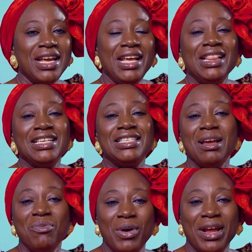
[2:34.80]
In the
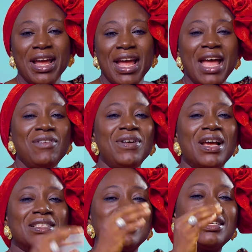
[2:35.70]
same way, every
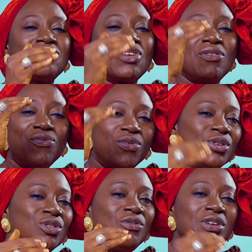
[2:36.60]
ancestral
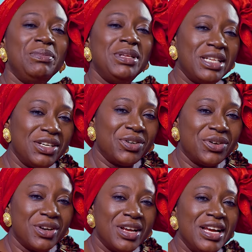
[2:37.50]
force of limitation